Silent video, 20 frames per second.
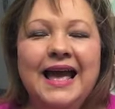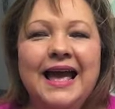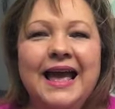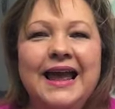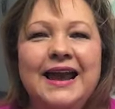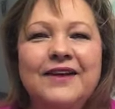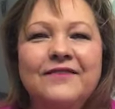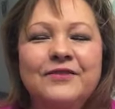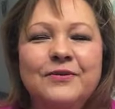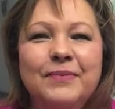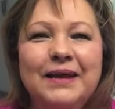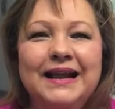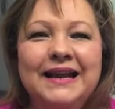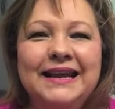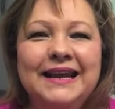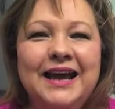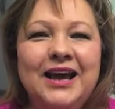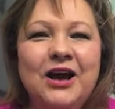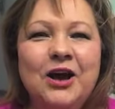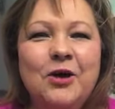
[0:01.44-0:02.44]
Hey
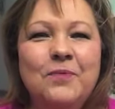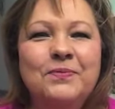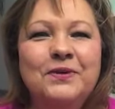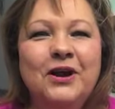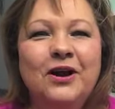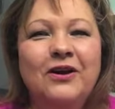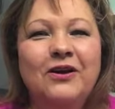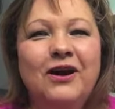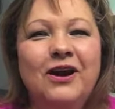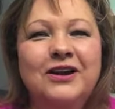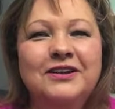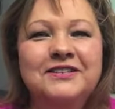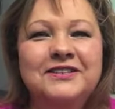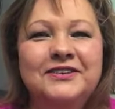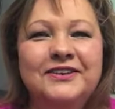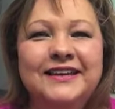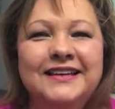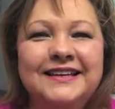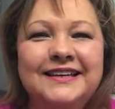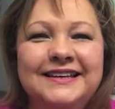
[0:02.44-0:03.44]
everybody, I hope y'all are all
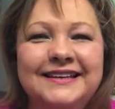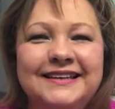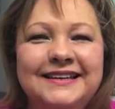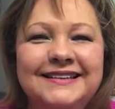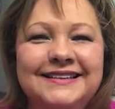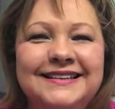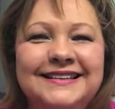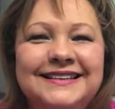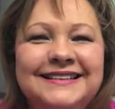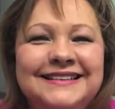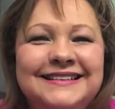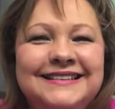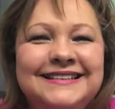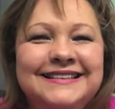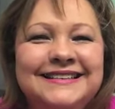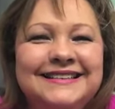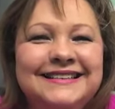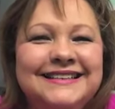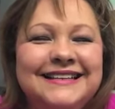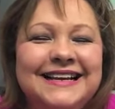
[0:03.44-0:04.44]
doing good.
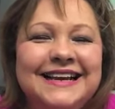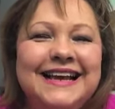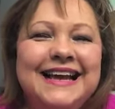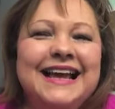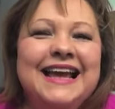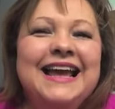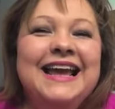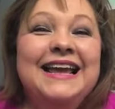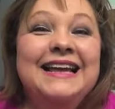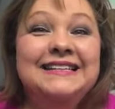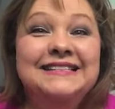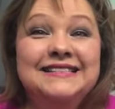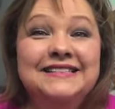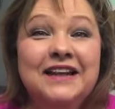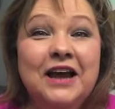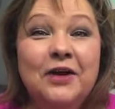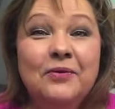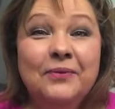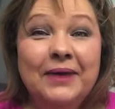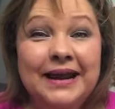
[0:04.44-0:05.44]
It's
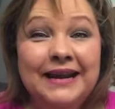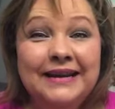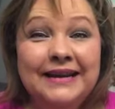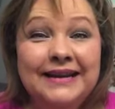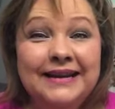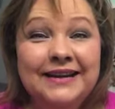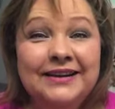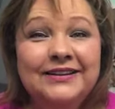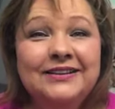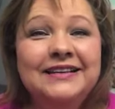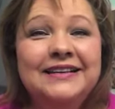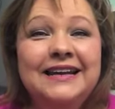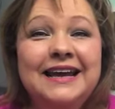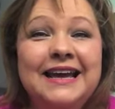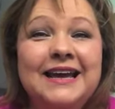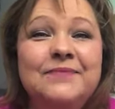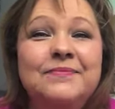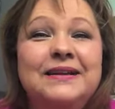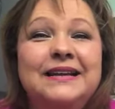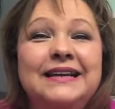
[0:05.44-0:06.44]
not raining here
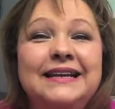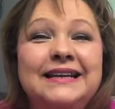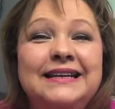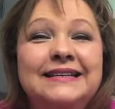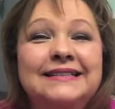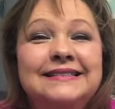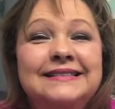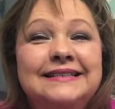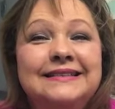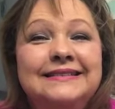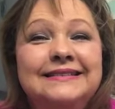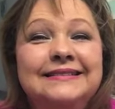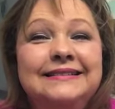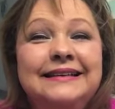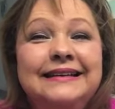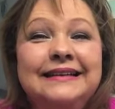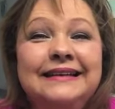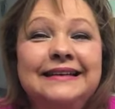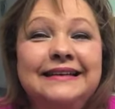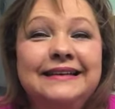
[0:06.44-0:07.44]
today, but it is
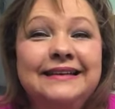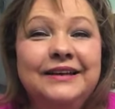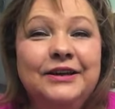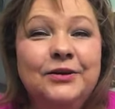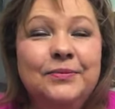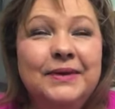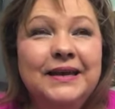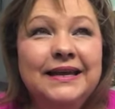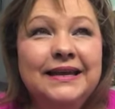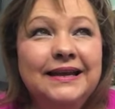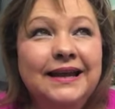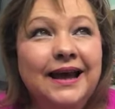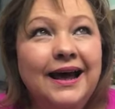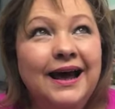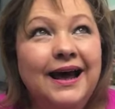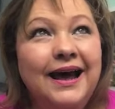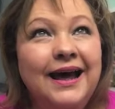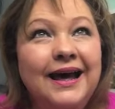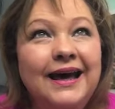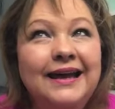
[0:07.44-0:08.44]
still humid,
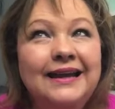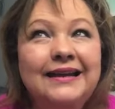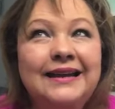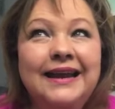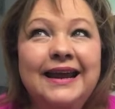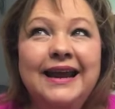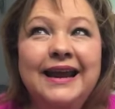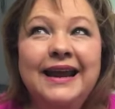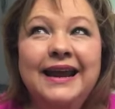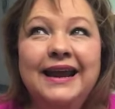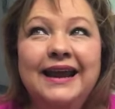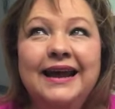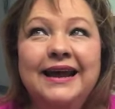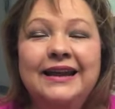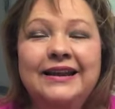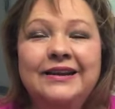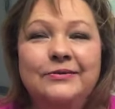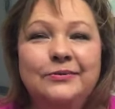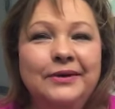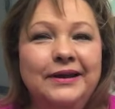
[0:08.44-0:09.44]
hot,
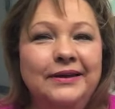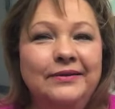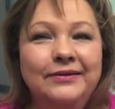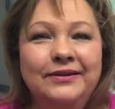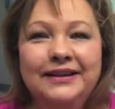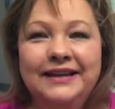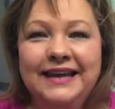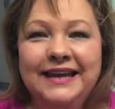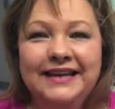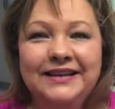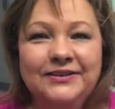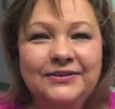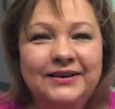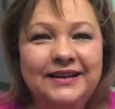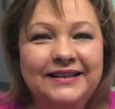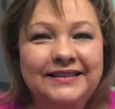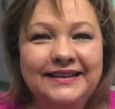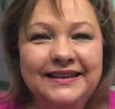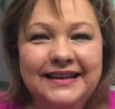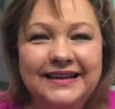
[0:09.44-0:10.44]
and we really can't do
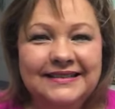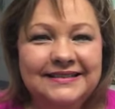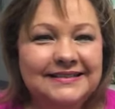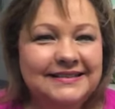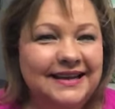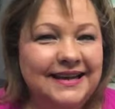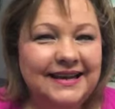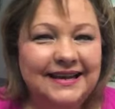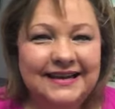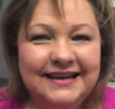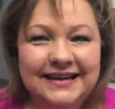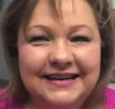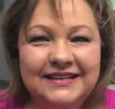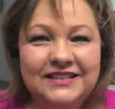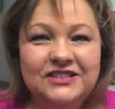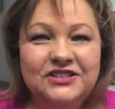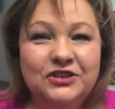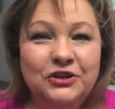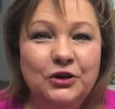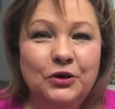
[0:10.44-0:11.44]
anything outside. It
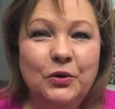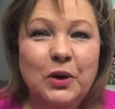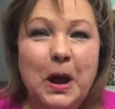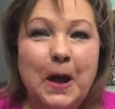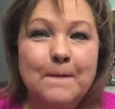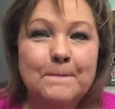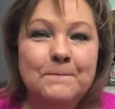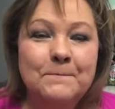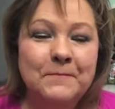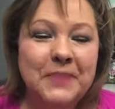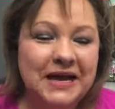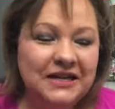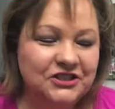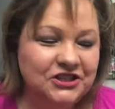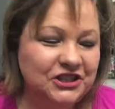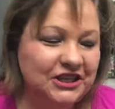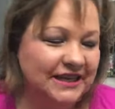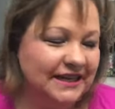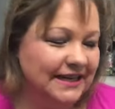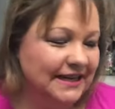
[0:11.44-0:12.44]
is too
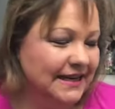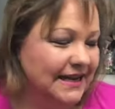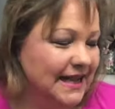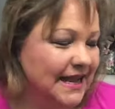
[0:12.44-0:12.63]
mushy.